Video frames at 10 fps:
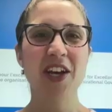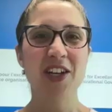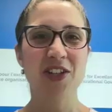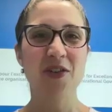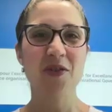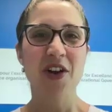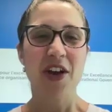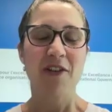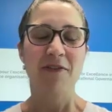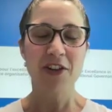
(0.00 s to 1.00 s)
So,
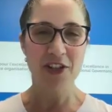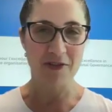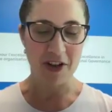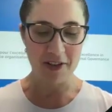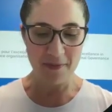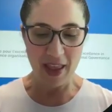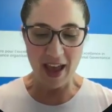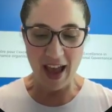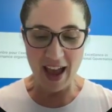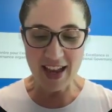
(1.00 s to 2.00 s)
first of all,
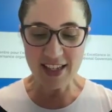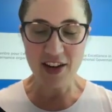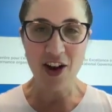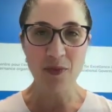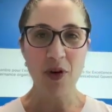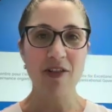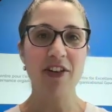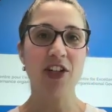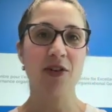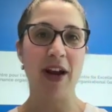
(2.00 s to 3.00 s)
as a
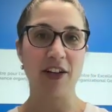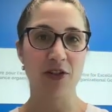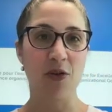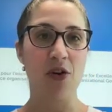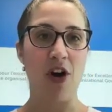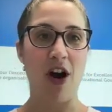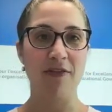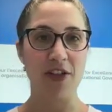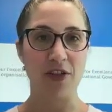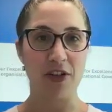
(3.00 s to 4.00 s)
nonprofit director or
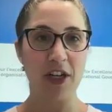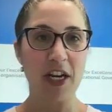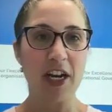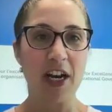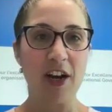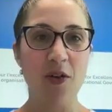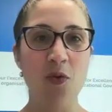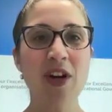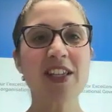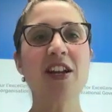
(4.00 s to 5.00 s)
officer,
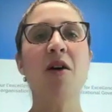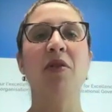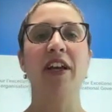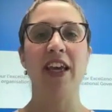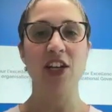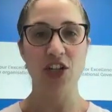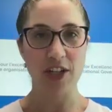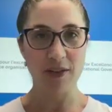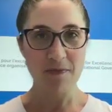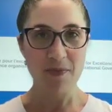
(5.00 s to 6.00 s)
what's an
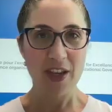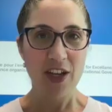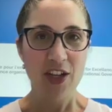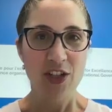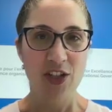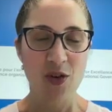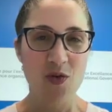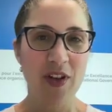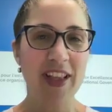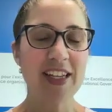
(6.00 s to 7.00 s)
obligation?
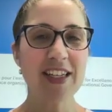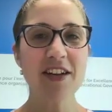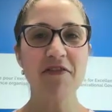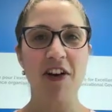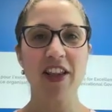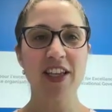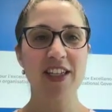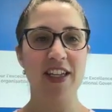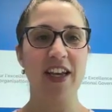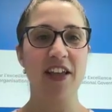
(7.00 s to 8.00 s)
So let's define this
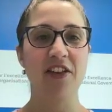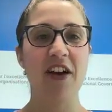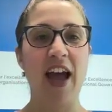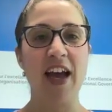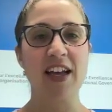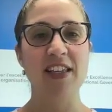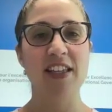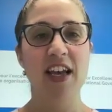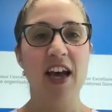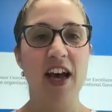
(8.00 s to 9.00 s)
together as
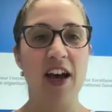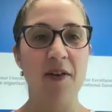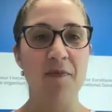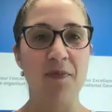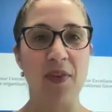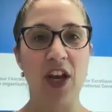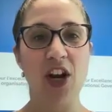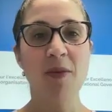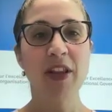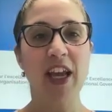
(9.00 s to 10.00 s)
an
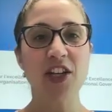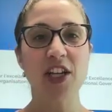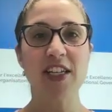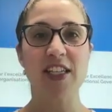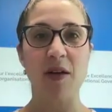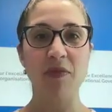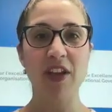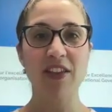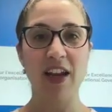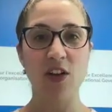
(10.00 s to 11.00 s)
obligation is
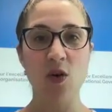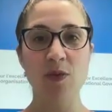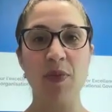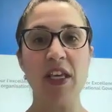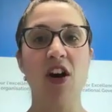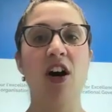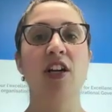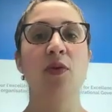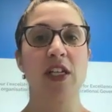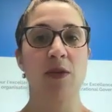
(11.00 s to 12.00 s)
something that goes
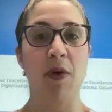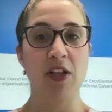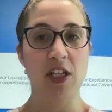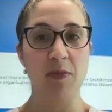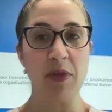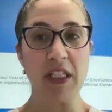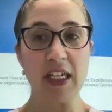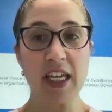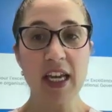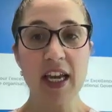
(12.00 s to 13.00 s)
beyond
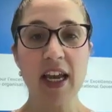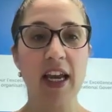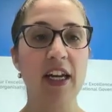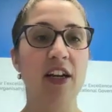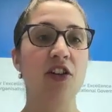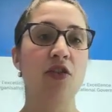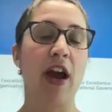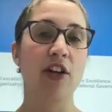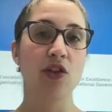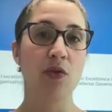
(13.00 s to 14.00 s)
responsibility in a
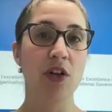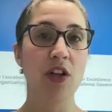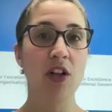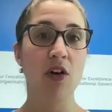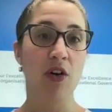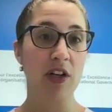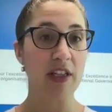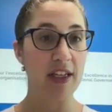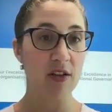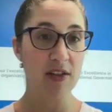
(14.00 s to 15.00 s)
contractual or
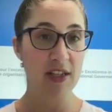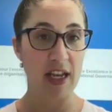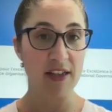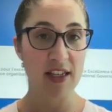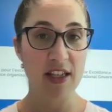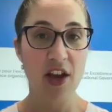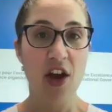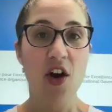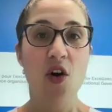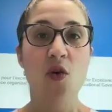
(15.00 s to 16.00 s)
legal sense.
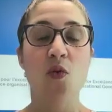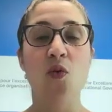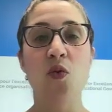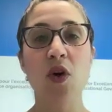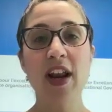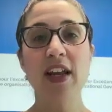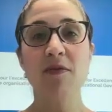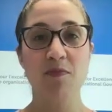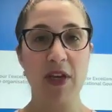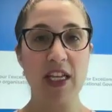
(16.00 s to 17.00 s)
What it
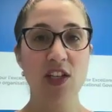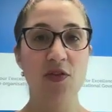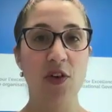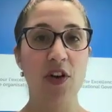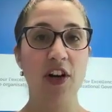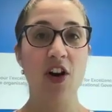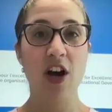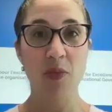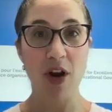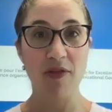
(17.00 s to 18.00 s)
means for a
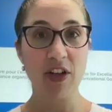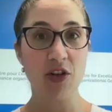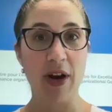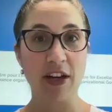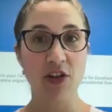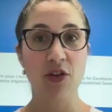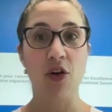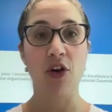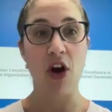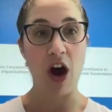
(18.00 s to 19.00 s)
nonprofit director
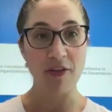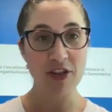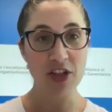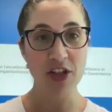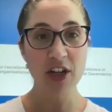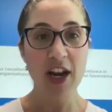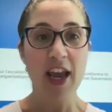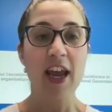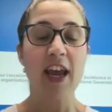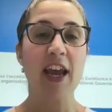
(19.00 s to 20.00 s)
or officer,
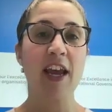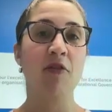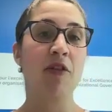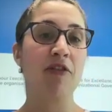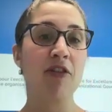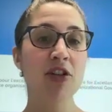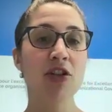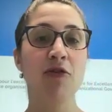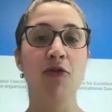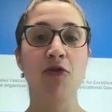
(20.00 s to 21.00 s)
it refers
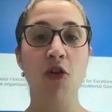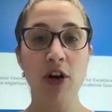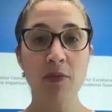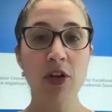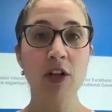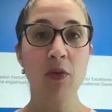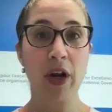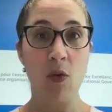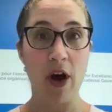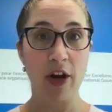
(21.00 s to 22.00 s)
to formal
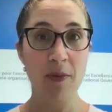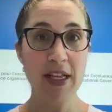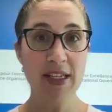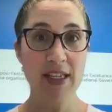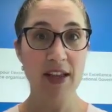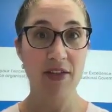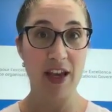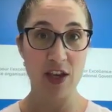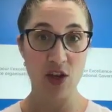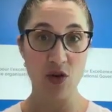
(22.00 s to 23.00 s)
requirements
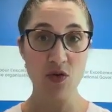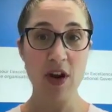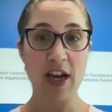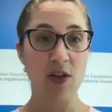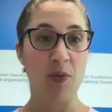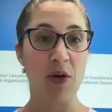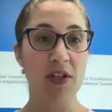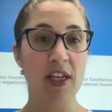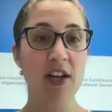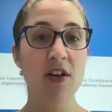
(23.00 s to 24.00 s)
that you, as a
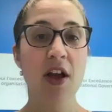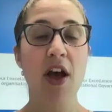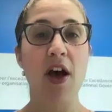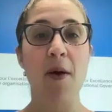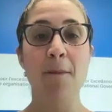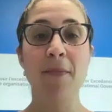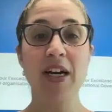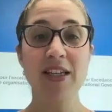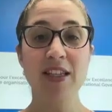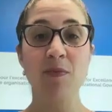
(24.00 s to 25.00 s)
person,
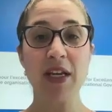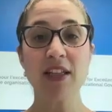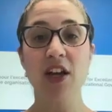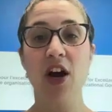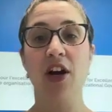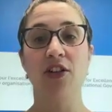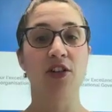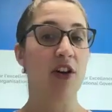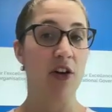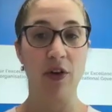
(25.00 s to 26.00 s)
must meet
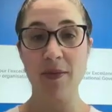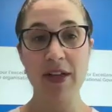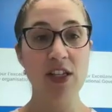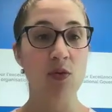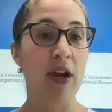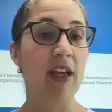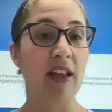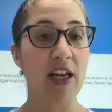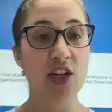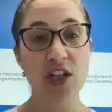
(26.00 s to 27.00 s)
under agreements,
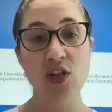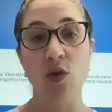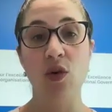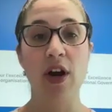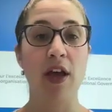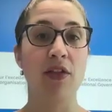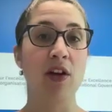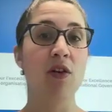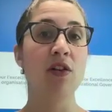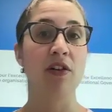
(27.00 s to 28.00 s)
regulations, or
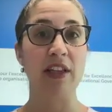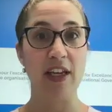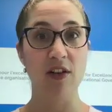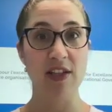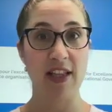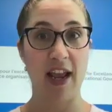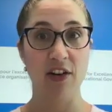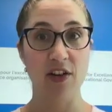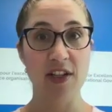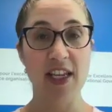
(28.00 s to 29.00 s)
ethical or legal
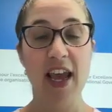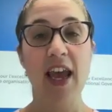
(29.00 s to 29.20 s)
standards.